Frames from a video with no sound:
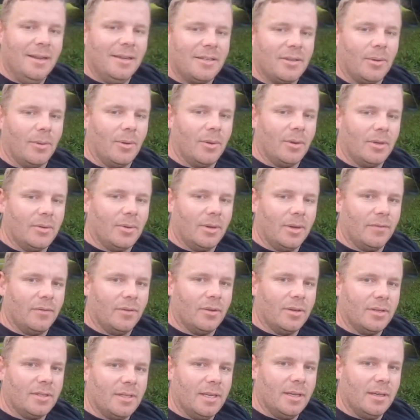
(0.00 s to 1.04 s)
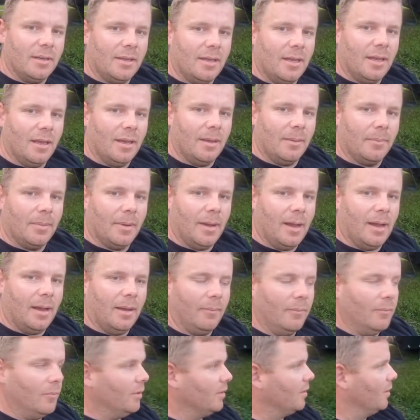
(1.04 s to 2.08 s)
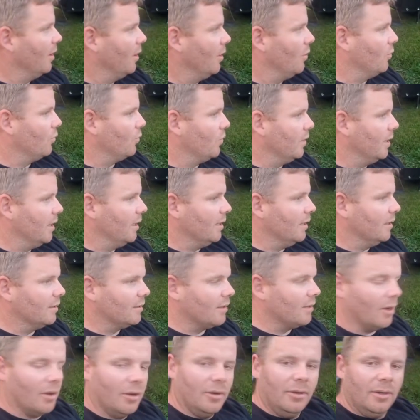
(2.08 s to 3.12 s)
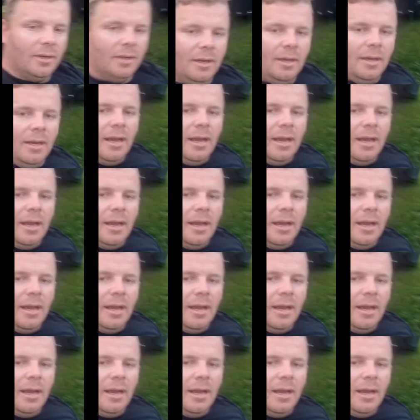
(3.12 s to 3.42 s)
So we went to our first Hipcamp um, with the whole rig in tow.